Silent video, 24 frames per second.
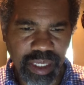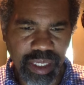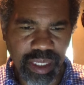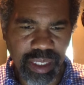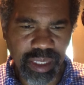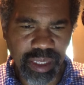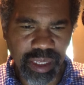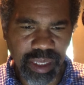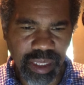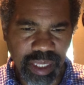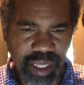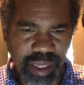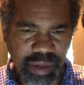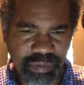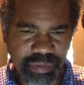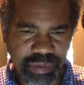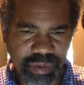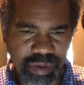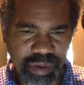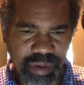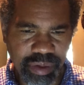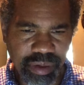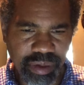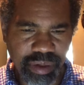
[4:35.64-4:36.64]

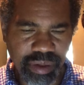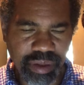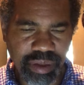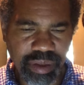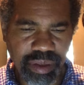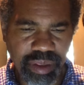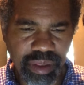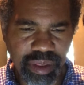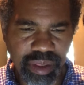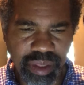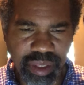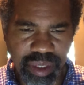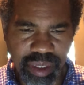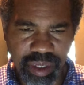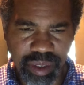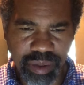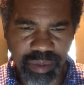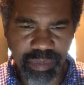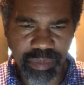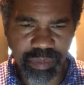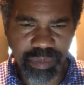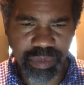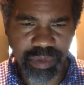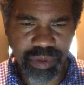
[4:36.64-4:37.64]
11
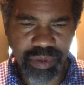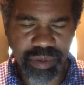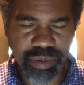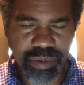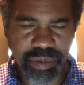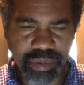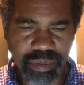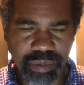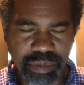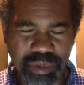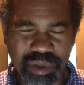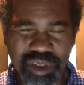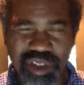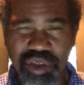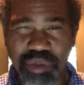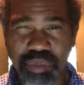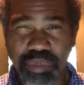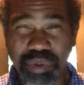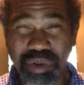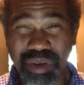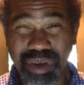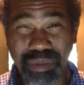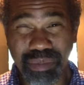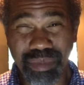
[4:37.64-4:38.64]
themes, which are
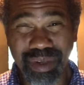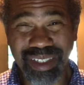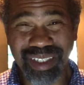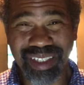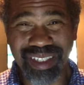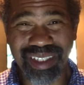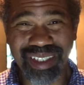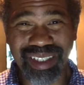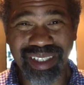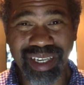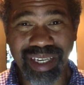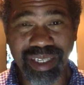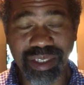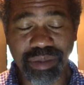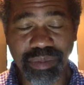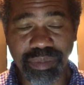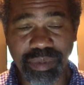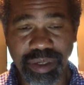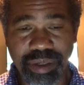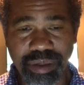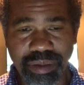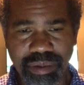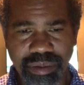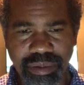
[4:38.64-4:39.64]
pretty much
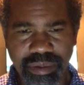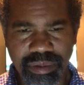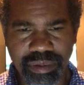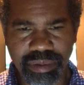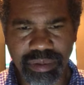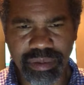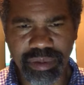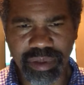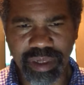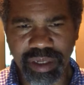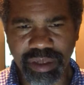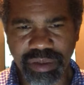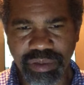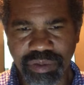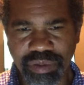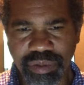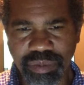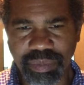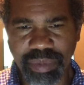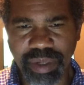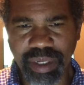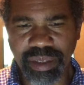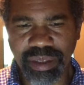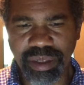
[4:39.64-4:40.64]
assessment. That's
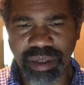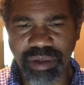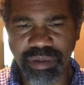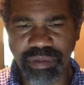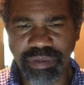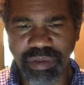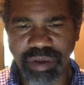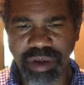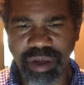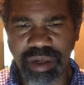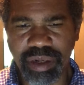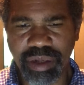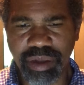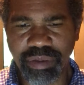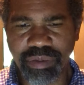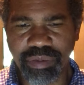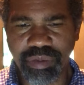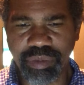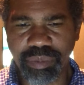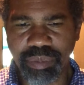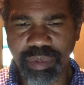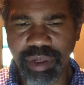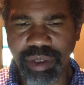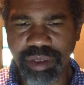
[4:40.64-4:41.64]
from identifying
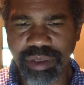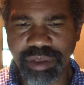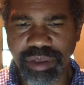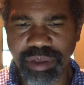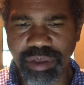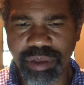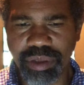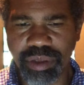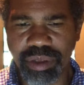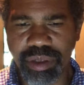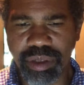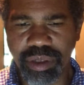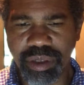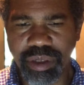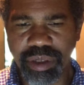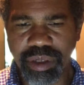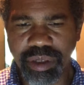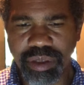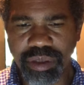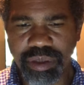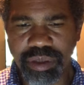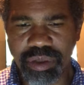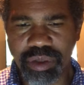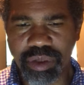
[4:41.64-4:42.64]
information
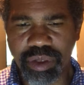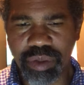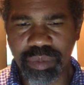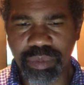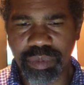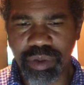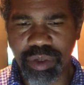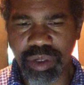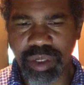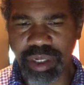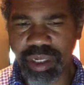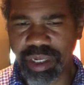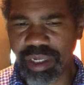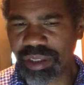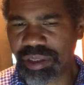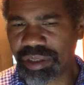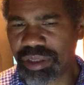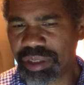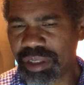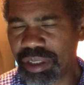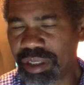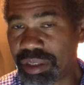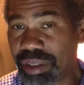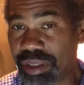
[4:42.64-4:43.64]
to
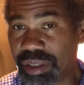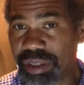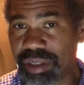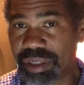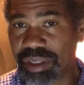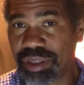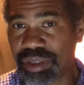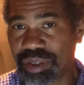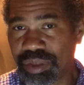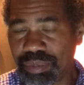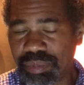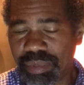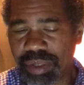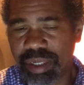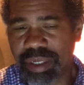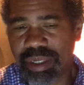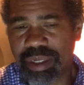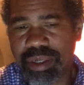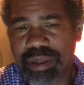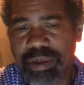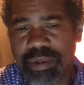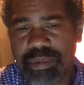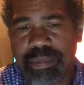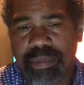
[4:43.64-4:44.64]
communication and decision
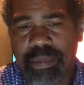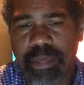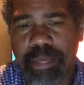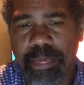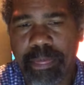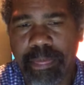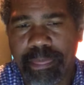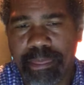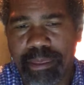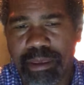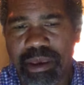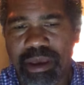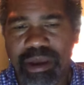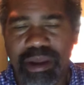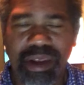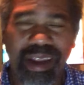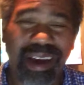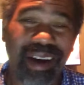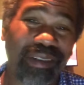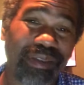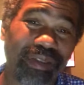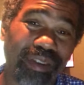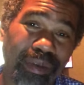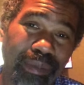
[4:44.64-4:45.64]
making.
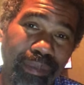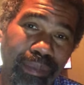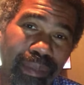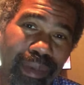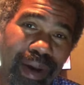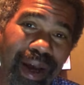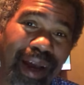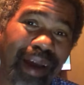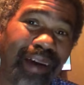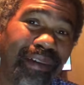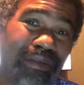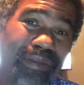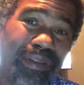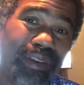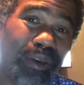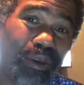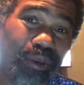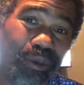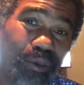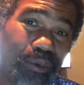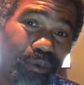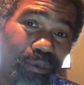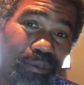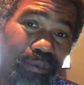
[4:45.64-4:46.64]
Now, from my
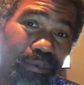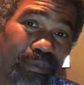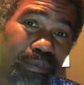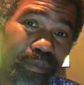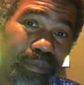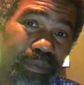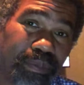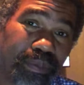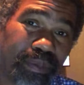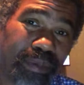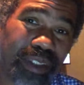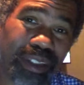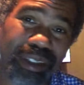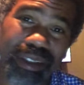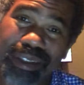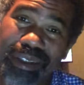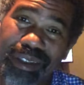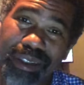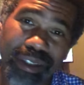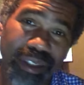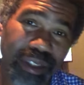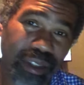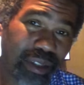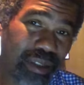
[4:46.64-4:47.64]
view, this
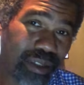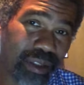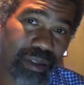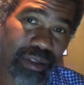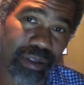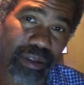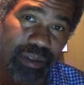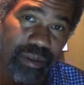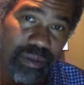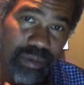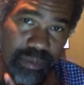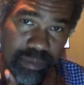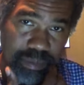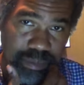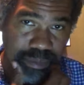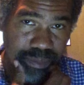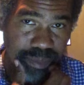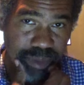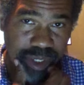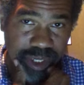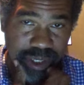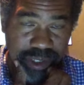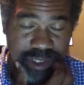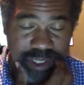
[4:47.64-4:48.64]
is just
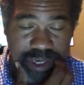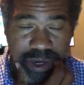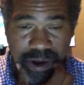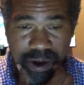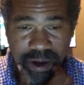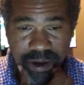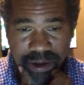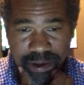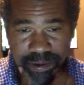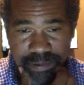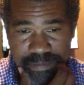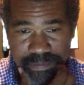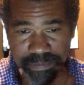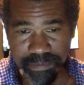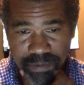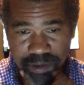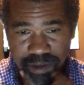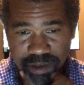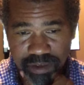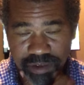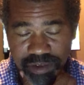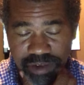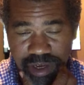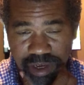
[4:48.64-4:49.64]
me talking,
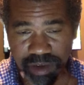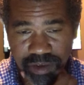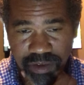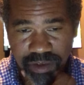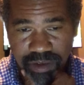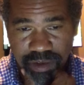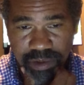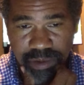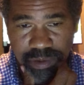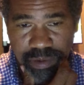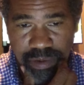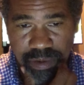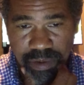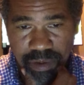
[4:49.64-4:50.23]
suggesting,